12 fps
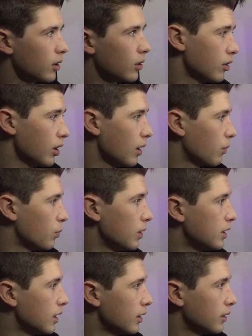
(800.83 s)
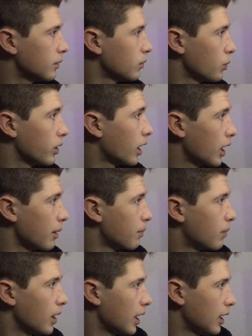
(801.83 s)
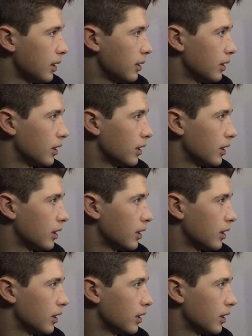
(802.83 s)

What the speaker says: So yeah, we got a